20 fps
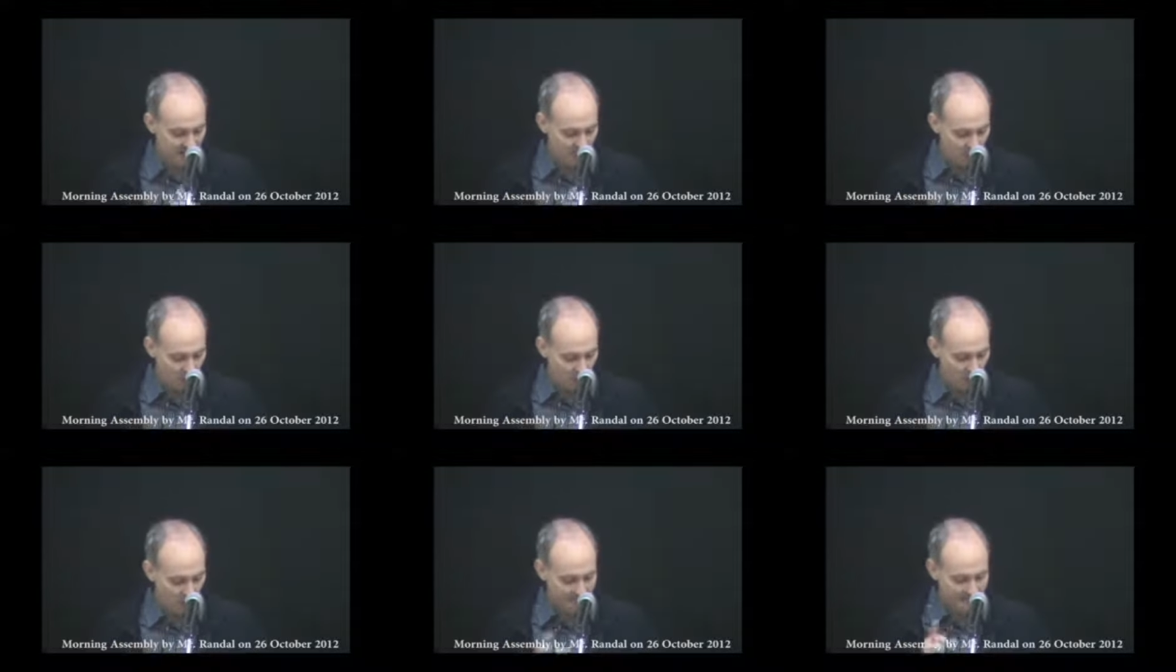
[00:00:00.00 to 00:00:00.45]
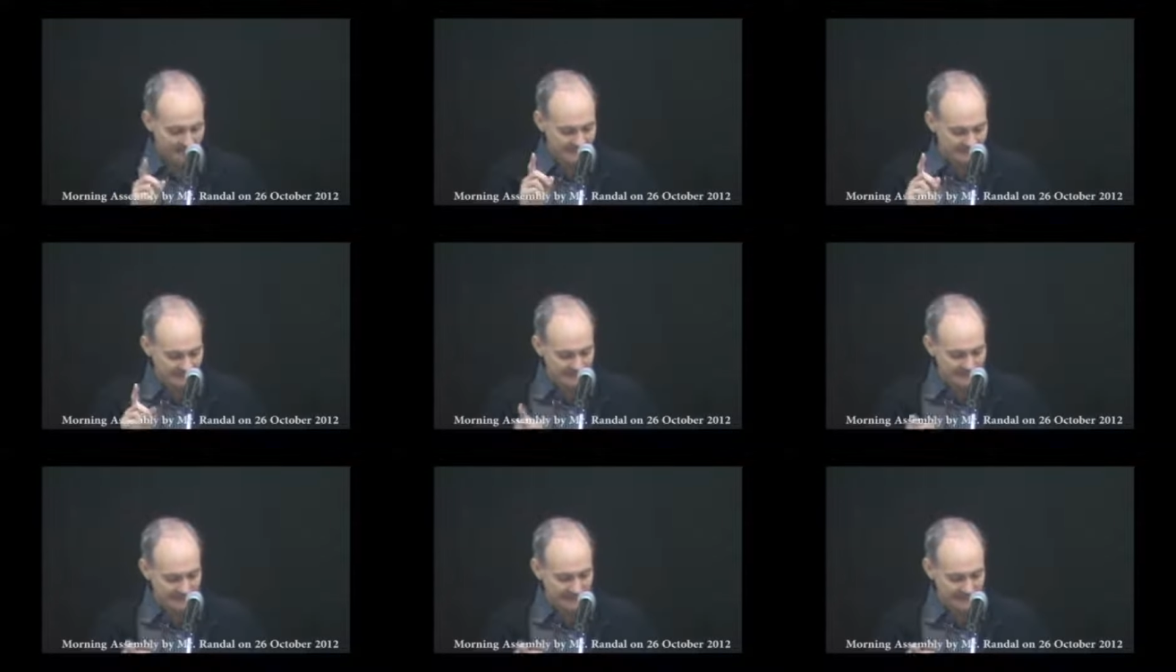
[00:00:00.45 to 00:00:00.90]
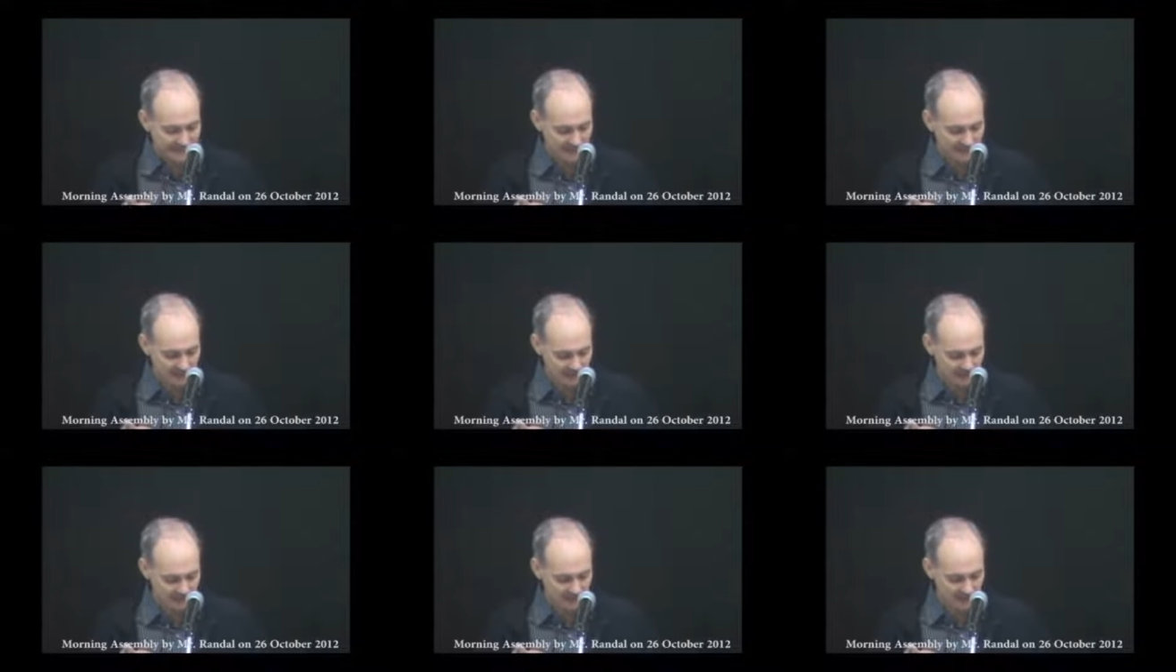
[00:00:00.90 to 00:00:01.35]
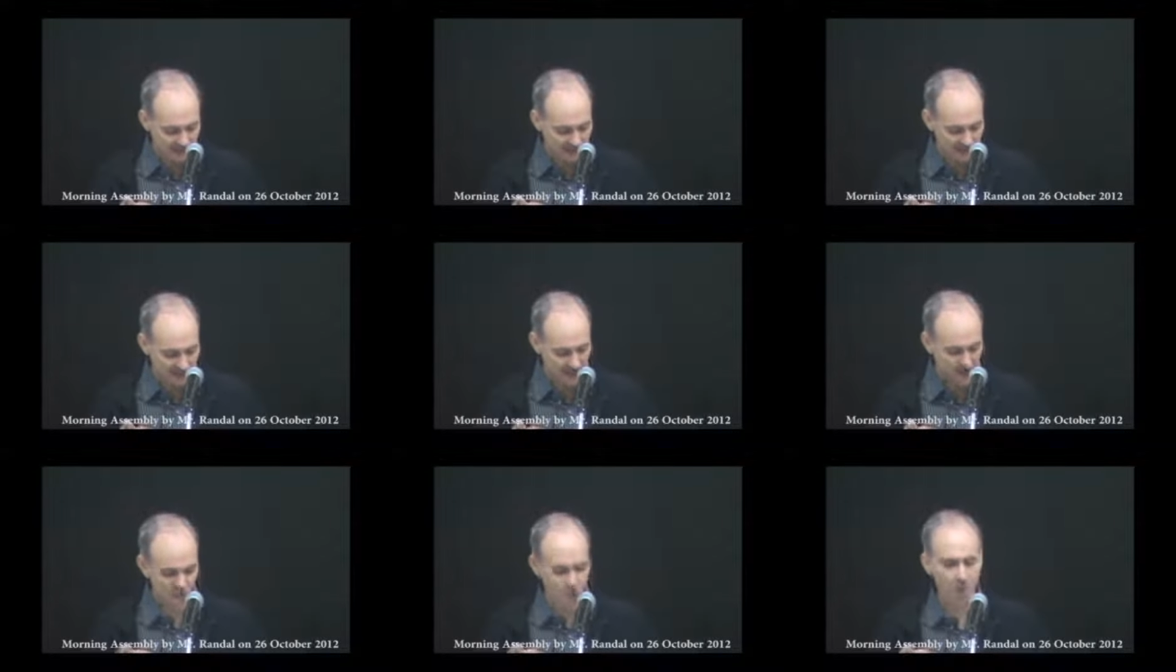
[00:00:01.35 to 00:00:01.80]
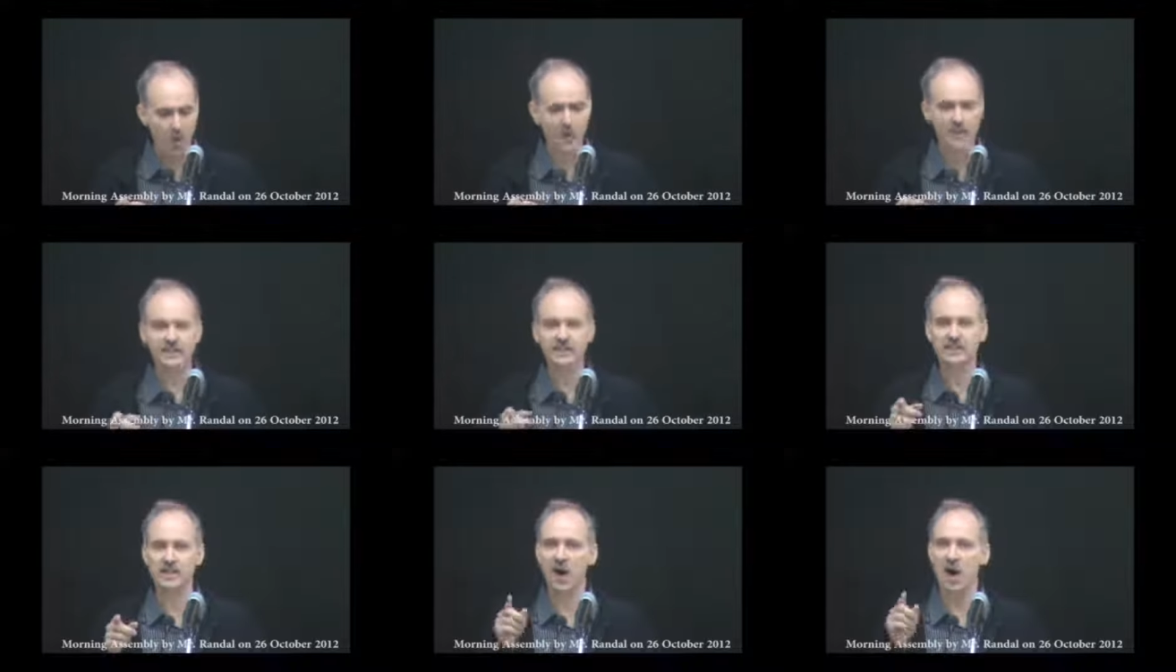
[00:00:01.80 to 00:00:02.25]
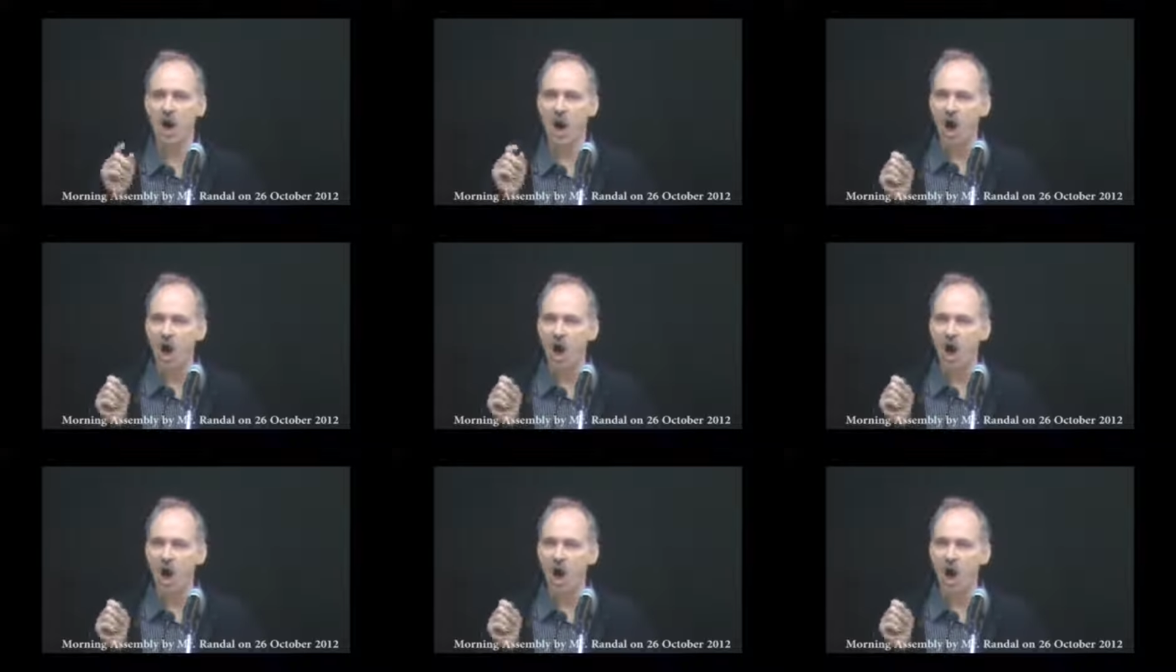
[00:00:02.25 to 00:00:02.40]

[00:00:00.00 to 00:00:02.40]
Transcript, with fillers: Noah did according to